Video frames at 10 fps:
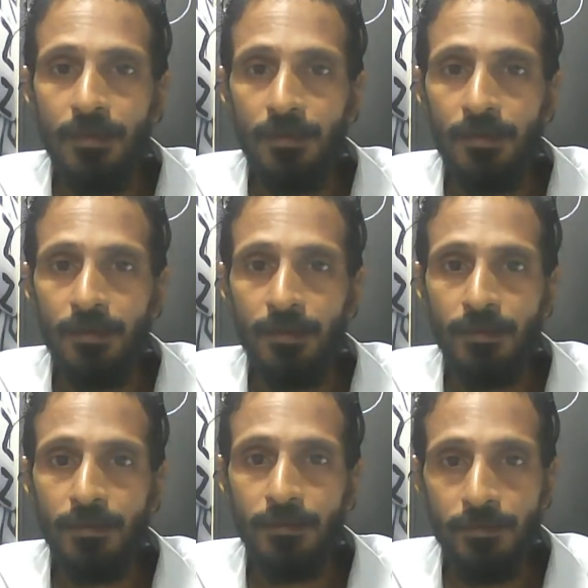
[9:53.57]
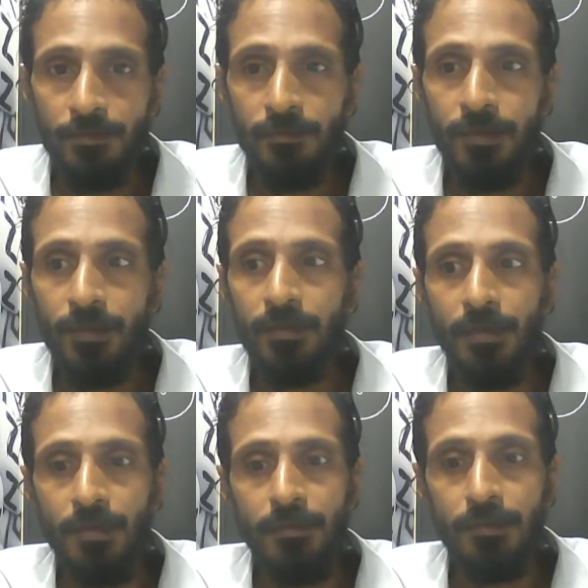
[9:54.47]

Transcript: And this is where,